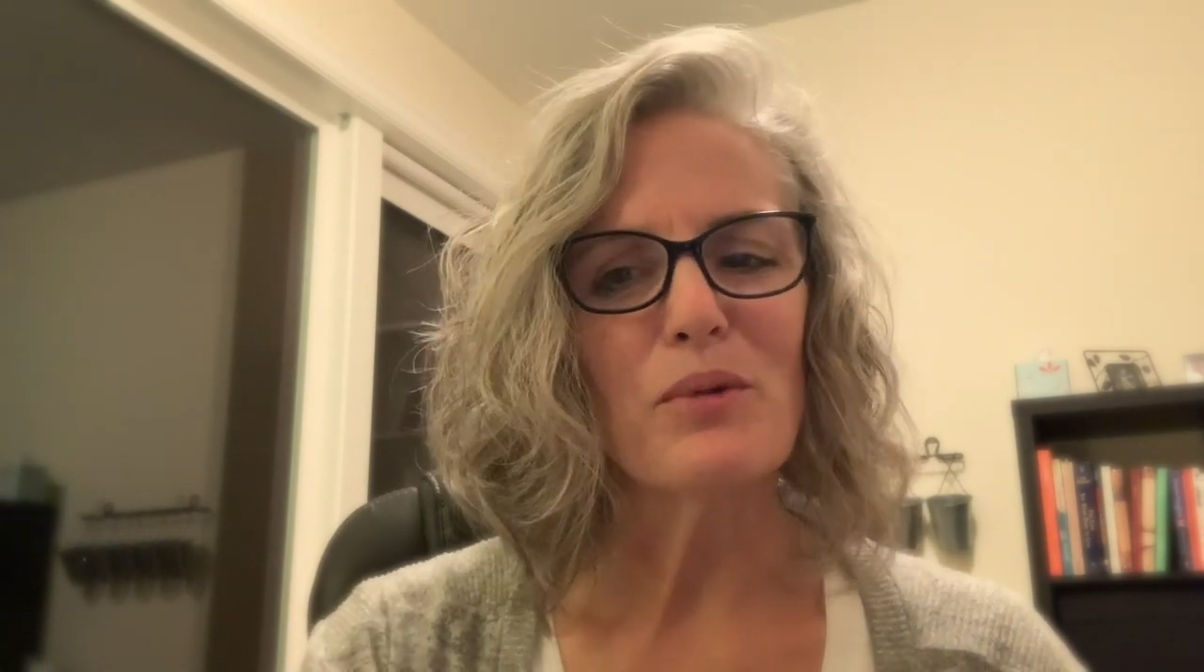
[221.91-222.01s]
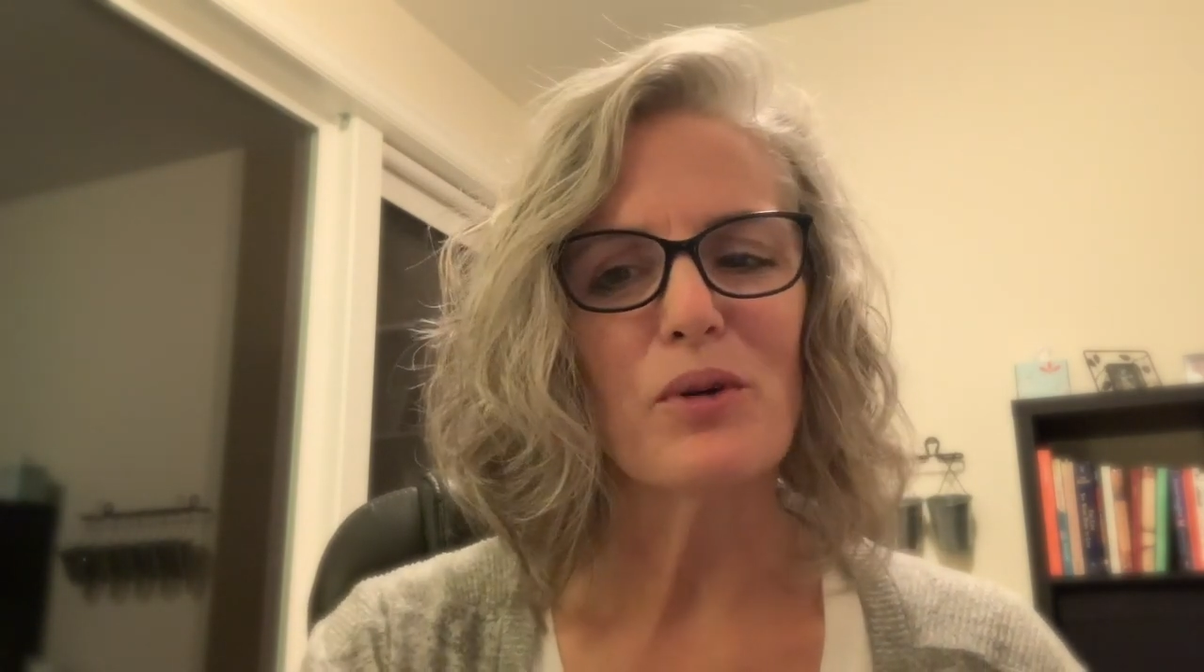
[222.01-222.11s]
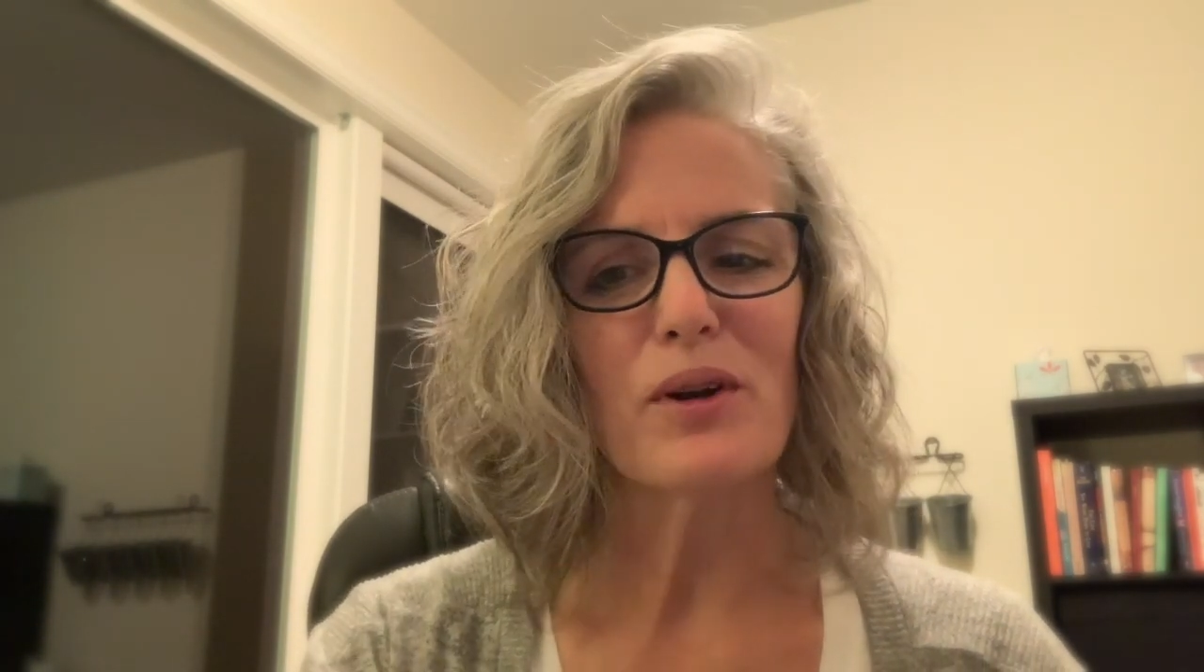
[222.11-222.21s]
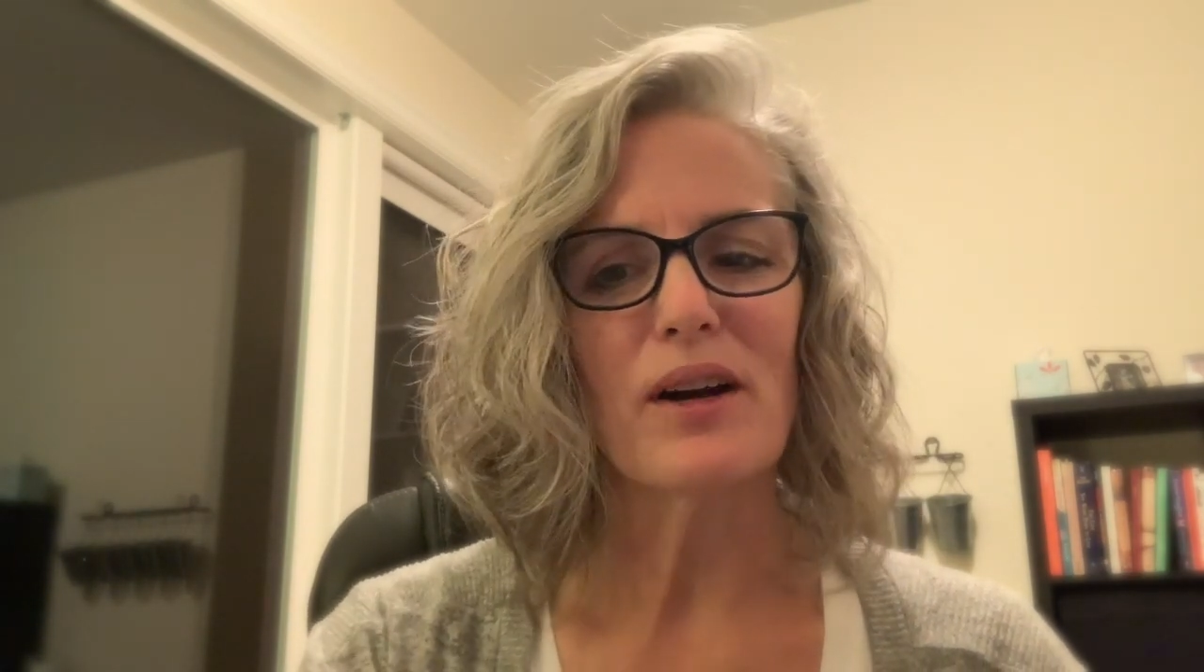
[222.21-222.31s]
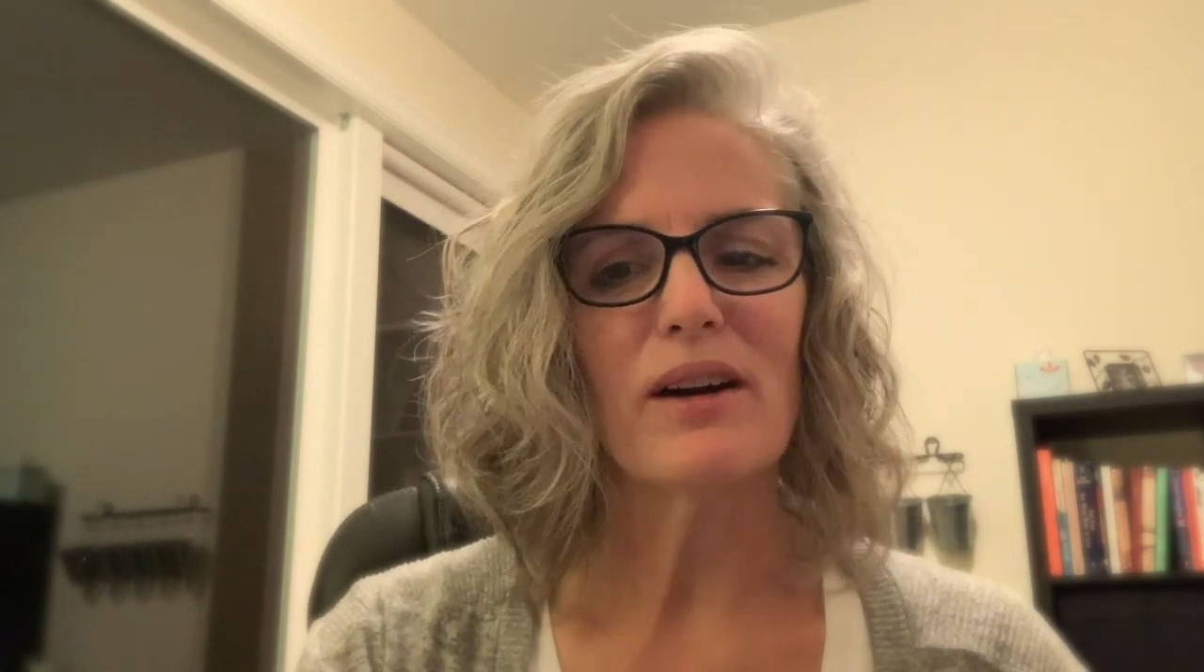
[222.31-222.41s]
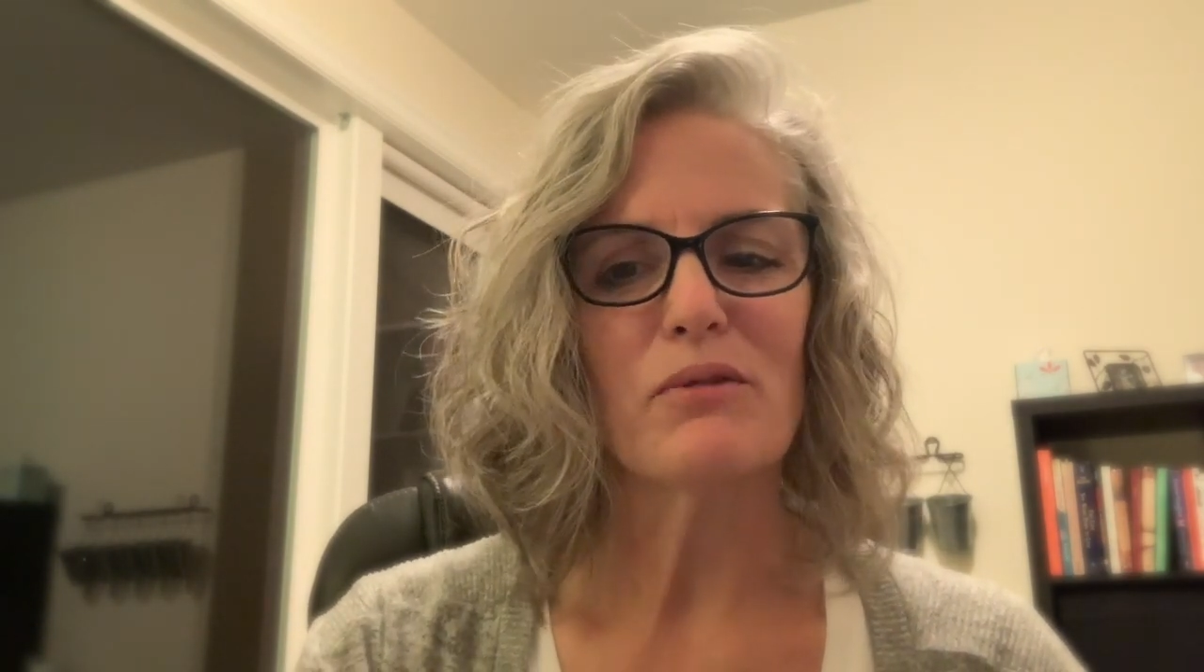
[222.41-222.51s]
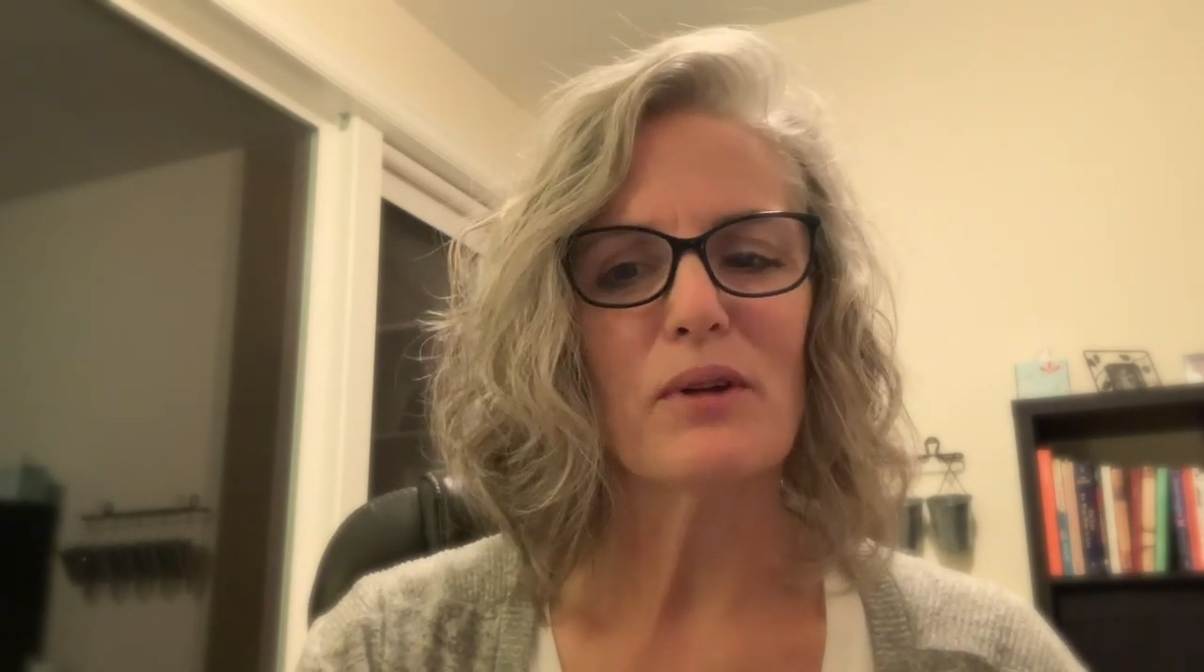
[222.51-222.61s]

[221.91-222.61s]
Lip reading: more of